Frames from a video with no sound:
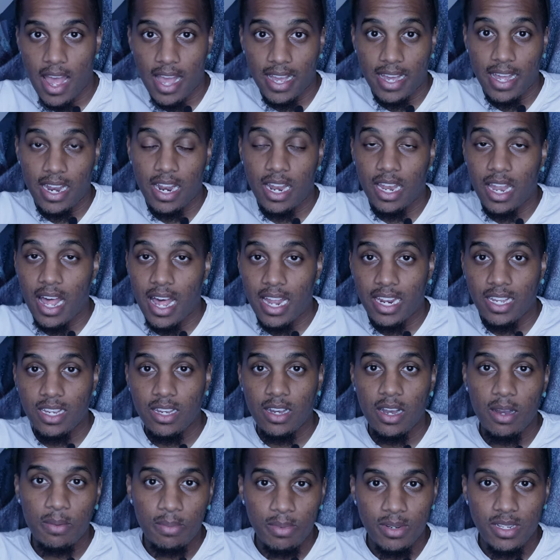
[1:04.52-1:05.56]
I got a lot
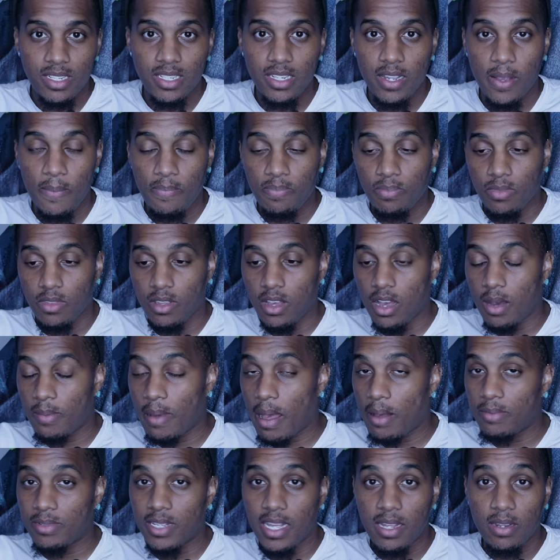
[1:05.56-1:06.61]
accomplished. Um,
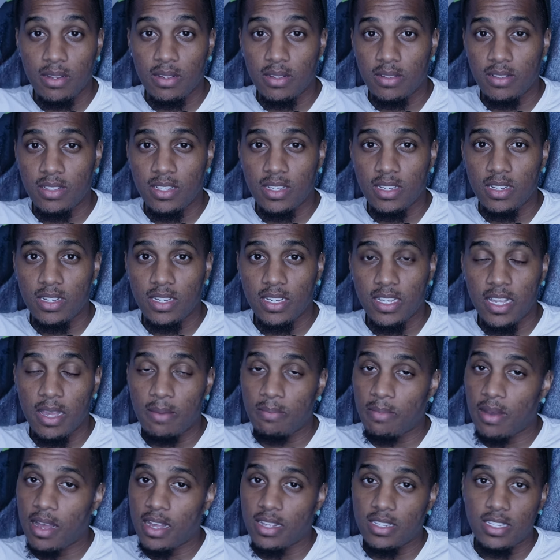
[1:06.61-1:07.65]
I was able to
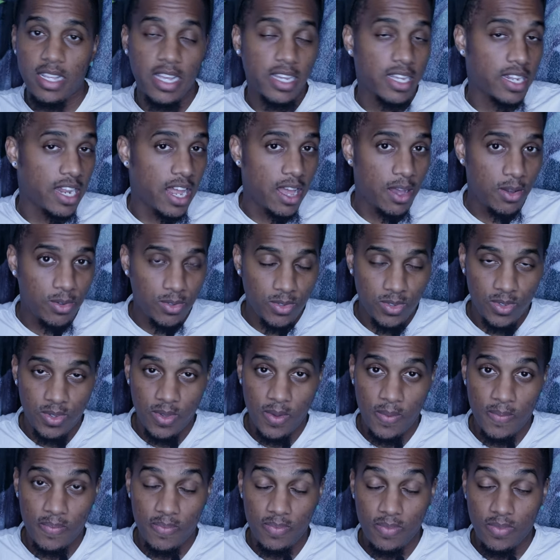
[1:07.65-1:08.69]
get my second house.
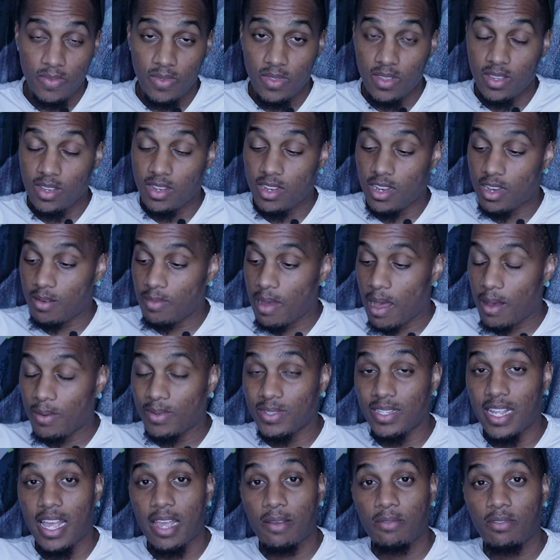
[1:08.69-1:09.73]
Um, I
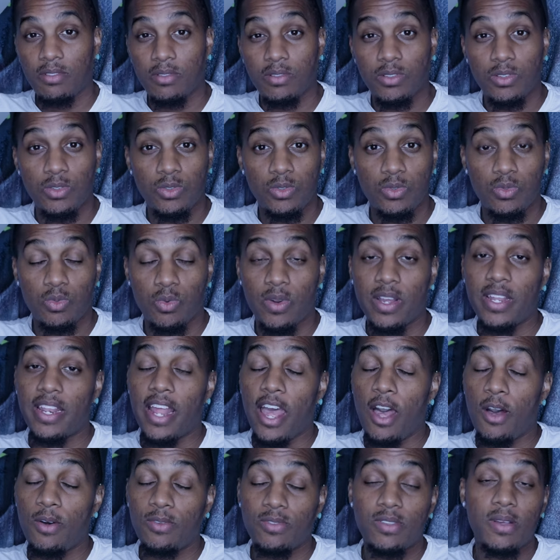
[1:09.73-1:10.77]
was able to rent
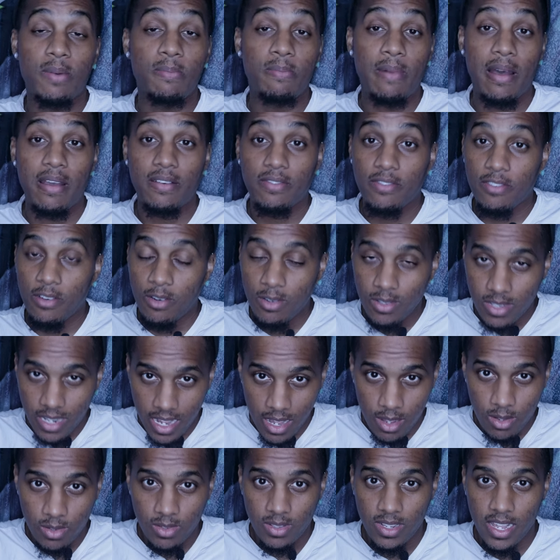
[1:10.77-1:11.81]
out my first
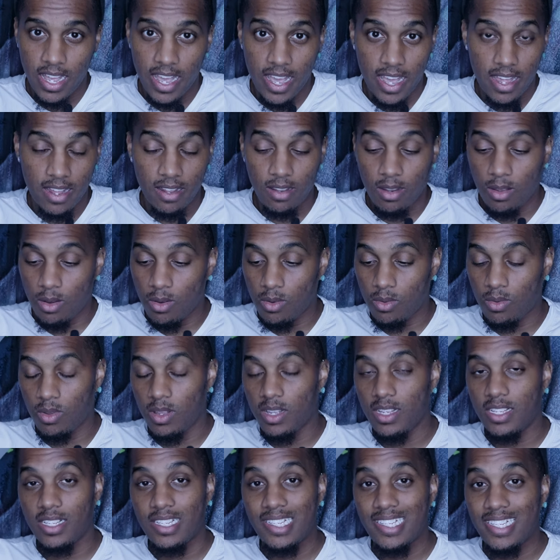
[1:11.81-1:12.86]
house and know,
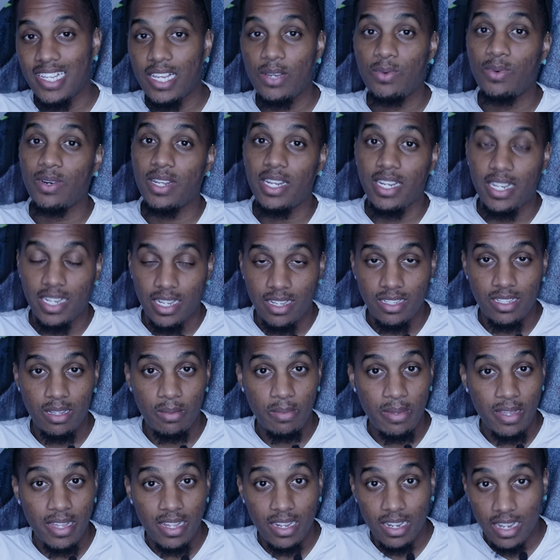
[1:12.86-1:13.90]
see what it is
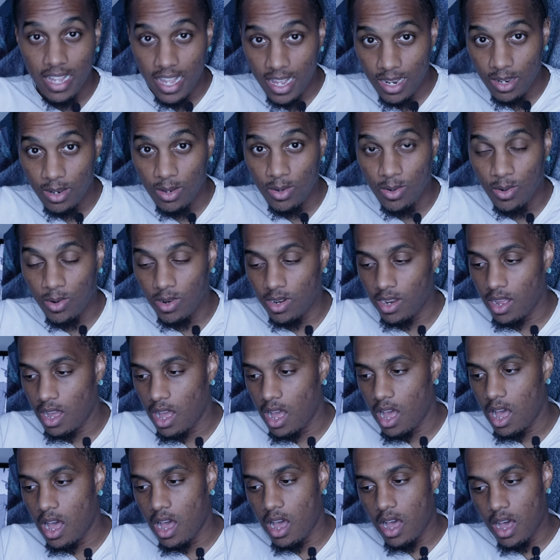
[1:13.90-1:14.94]
to be a landlord.
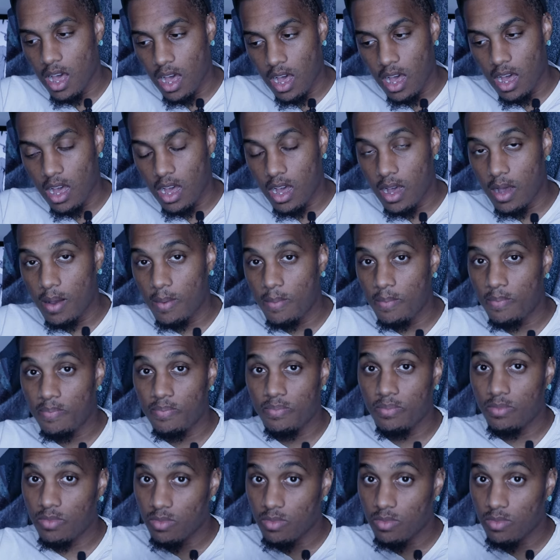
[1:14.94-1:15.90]
Um,